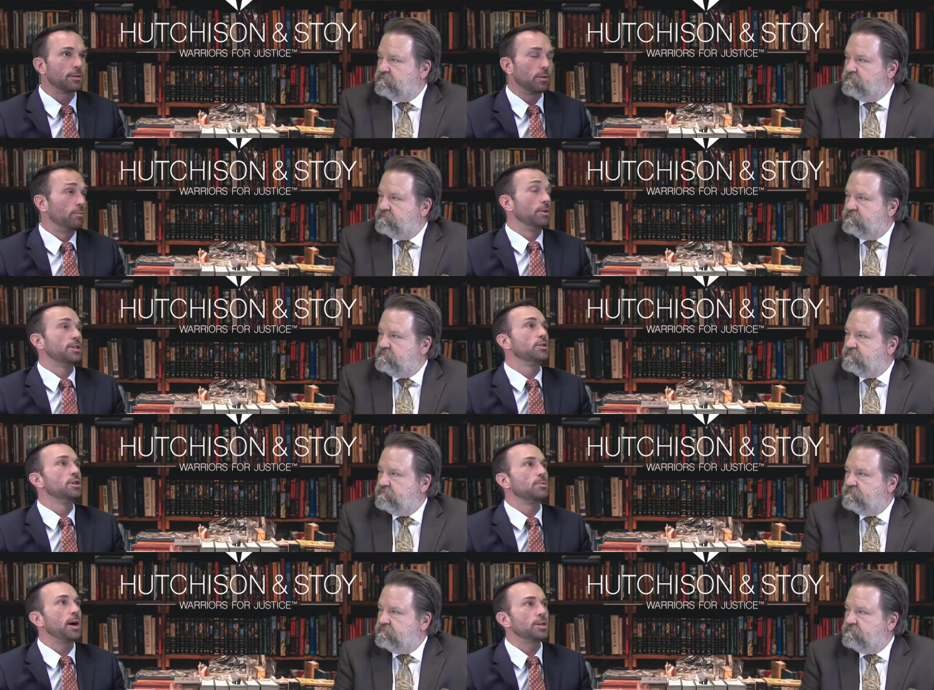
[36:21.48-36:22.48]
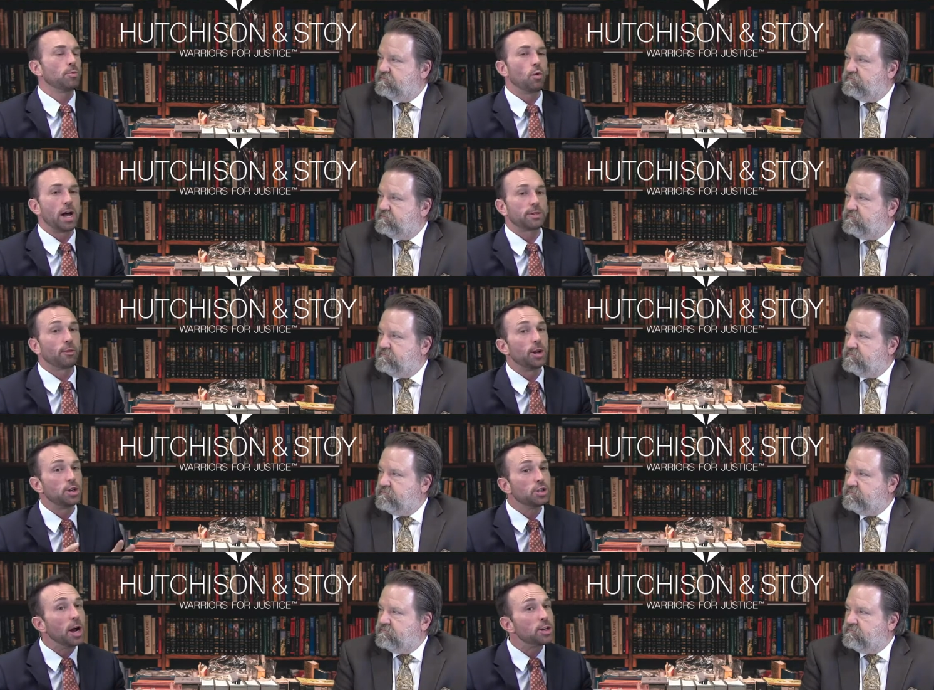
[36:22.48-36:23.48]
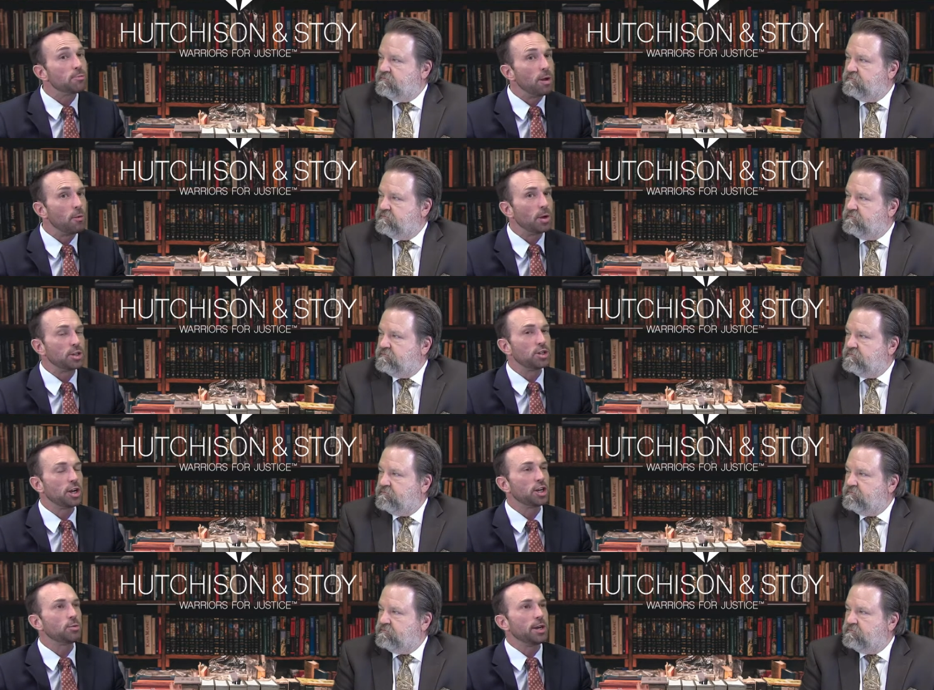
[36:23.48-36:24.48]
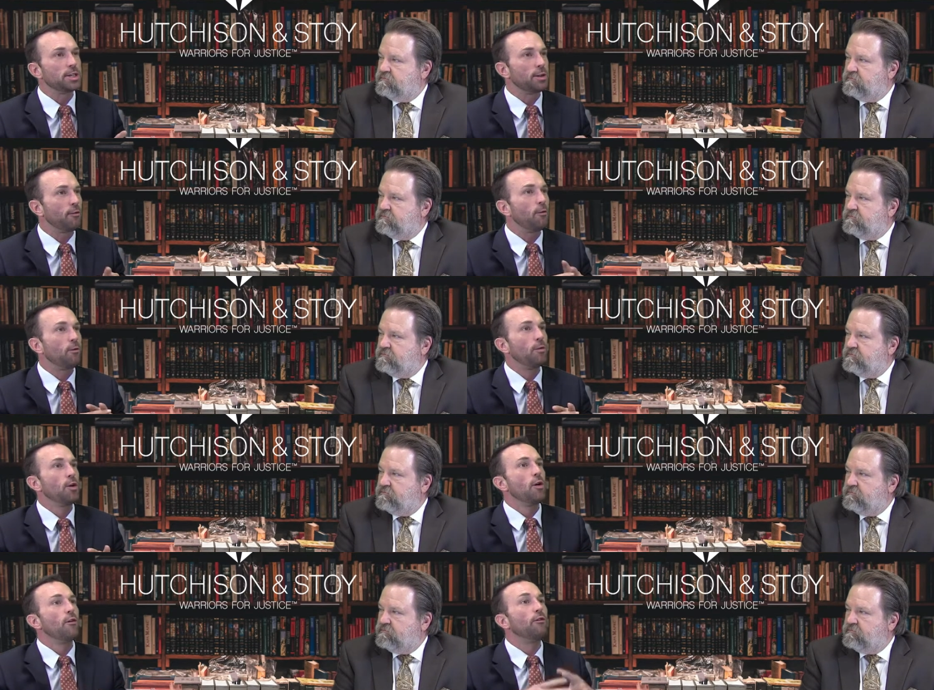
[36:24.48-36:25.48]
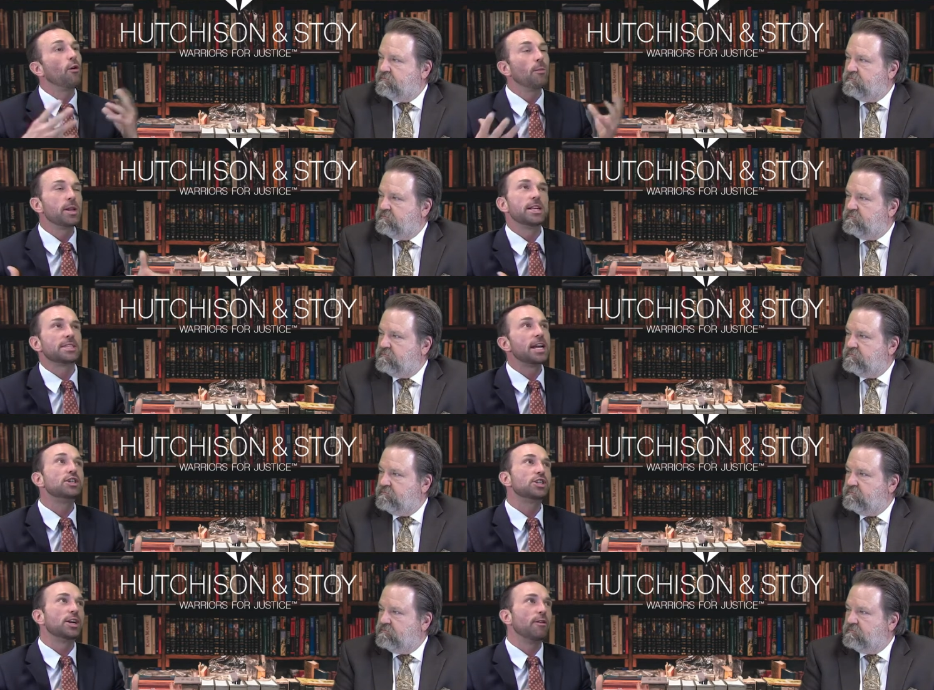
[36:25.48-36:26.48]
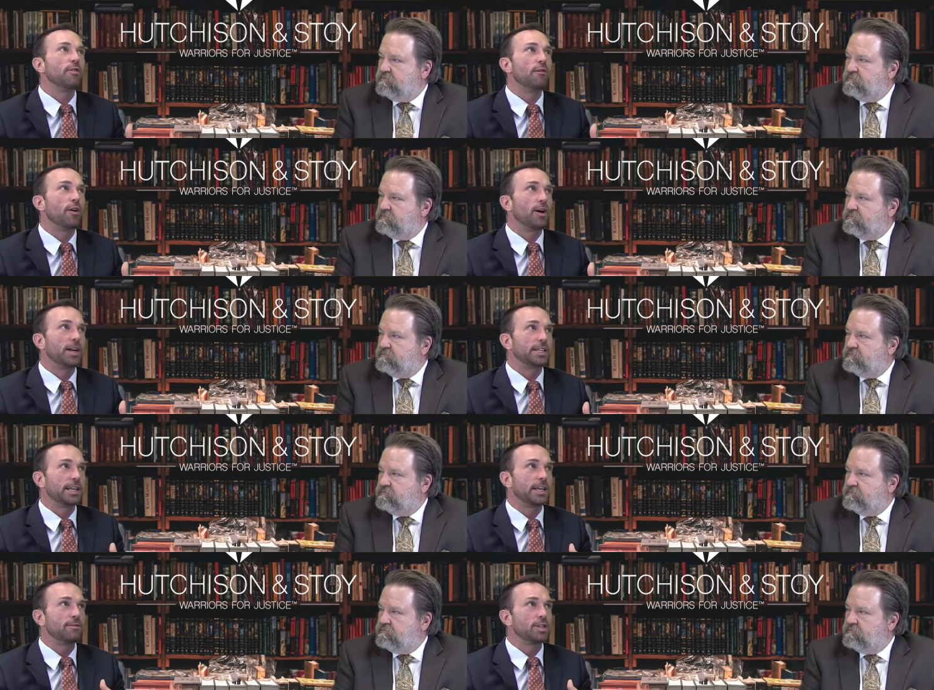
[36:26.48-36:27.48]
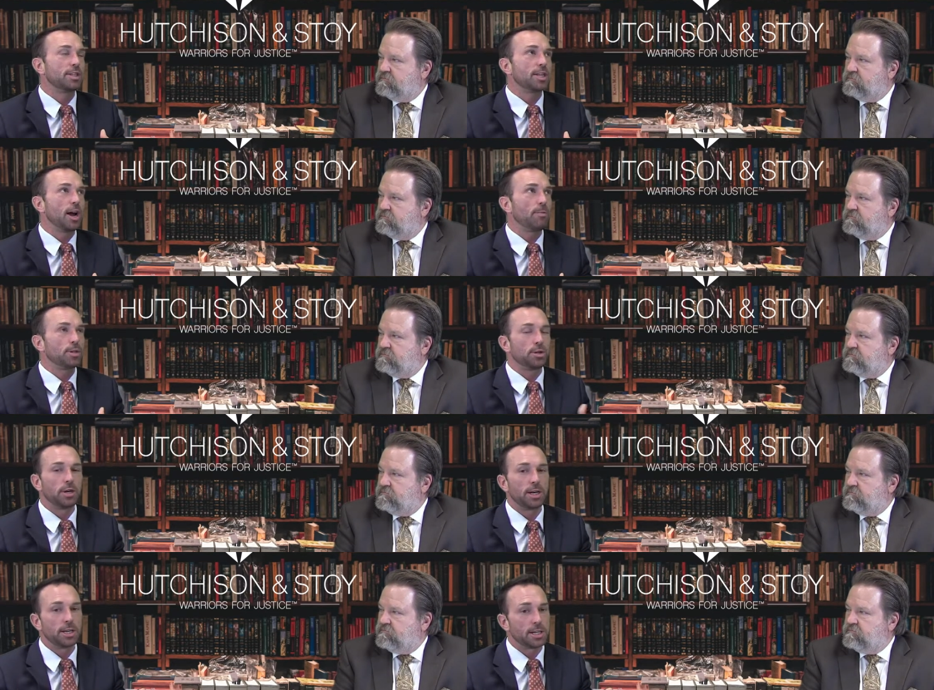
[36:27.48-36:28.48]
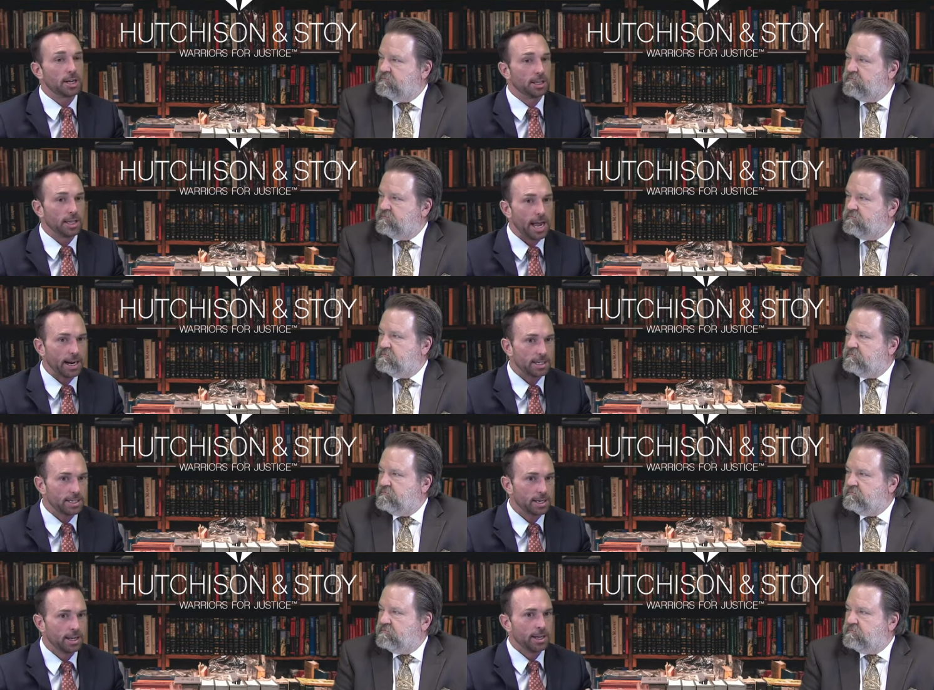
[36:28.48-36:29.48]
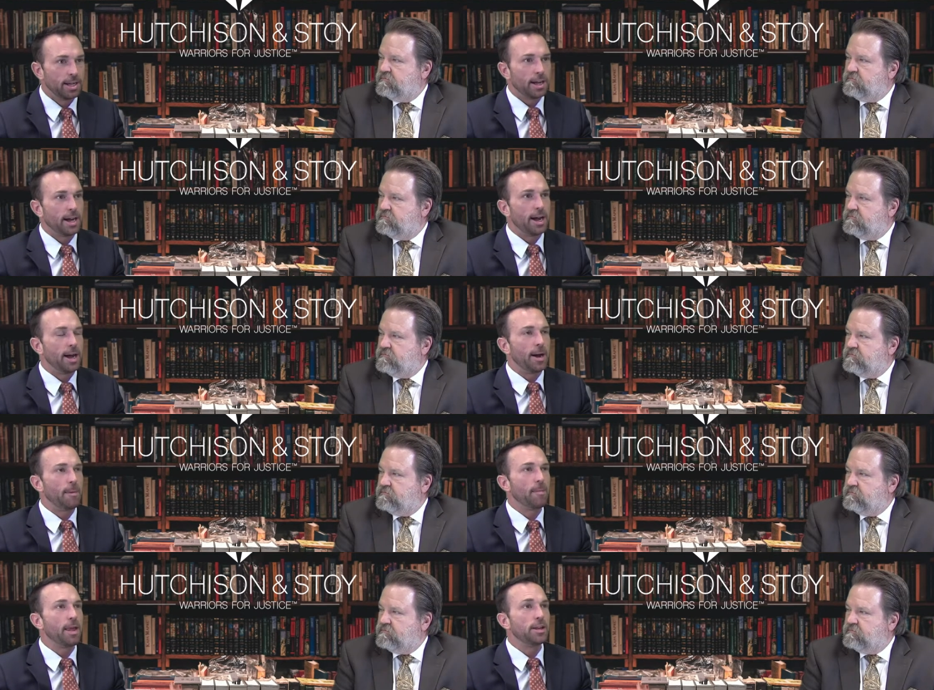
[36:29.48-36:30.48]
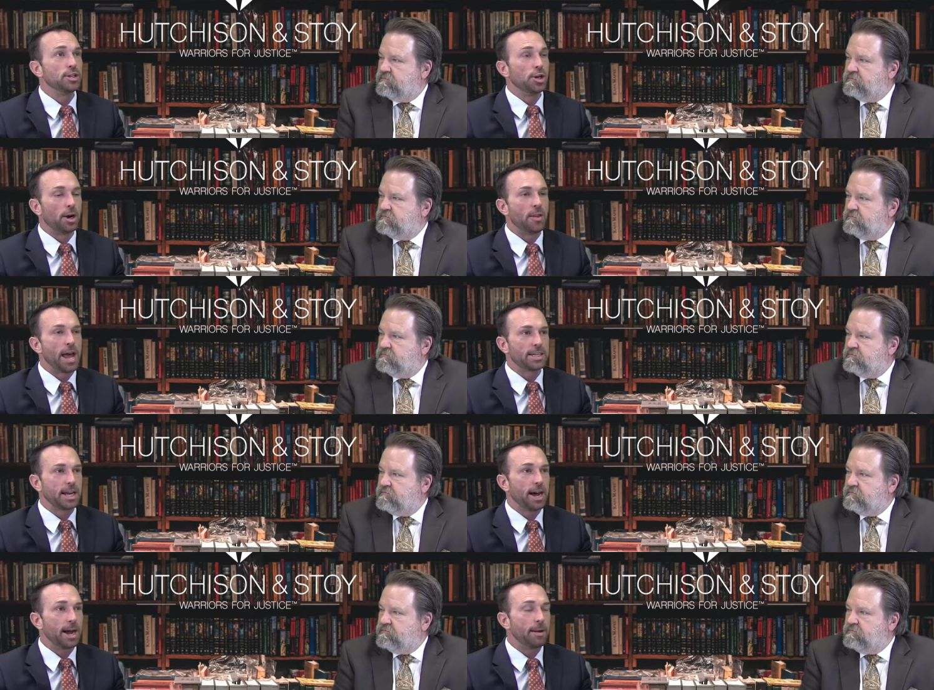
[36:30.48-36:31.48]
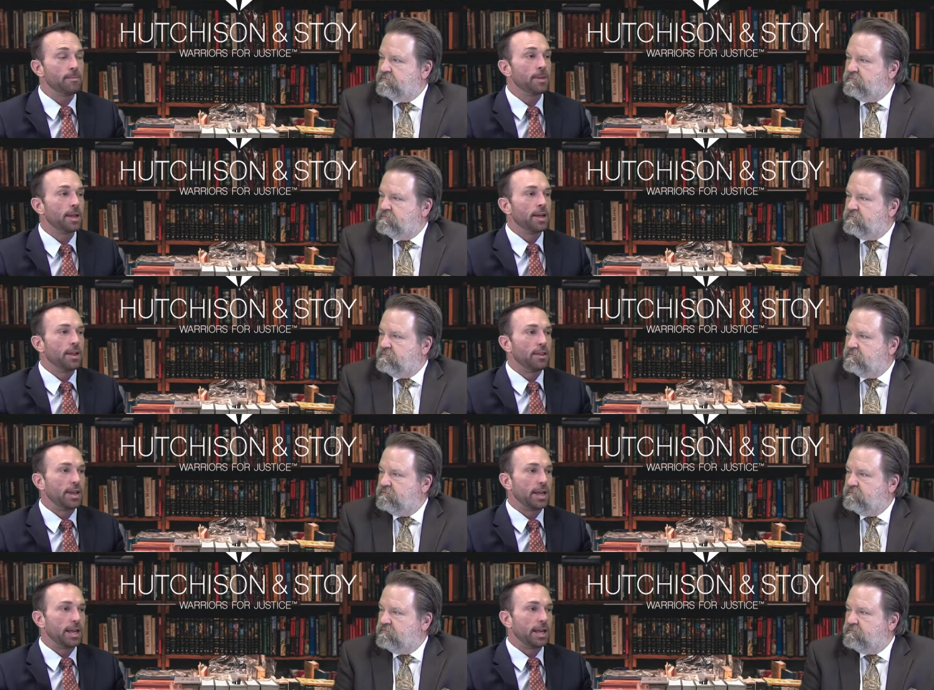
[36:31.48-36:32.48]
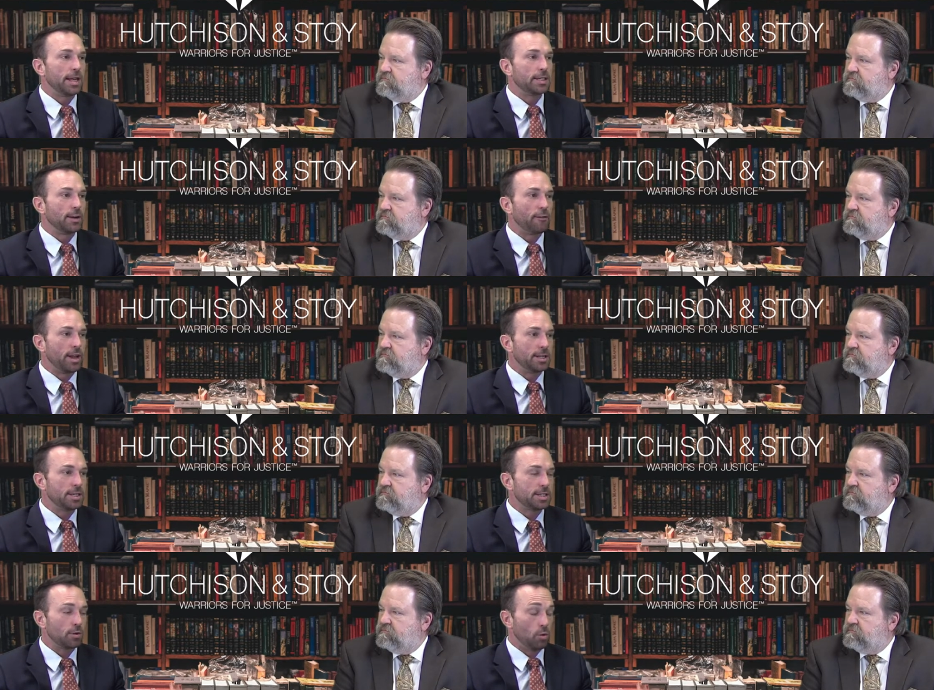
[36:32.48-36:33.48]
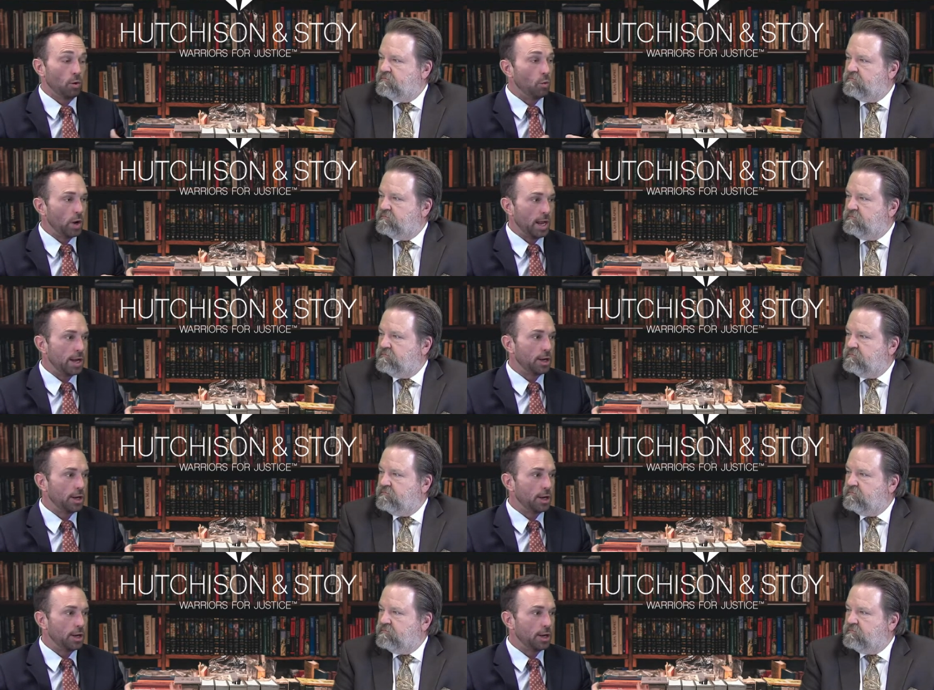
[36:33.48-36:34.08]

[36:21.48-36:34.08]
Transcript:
Speaker 1: or as soon as possible, we'll ask for a judgment, which a judgment is the formalization of the verdict. It gives us the opportunity to collect. Um, during that time, the defense or we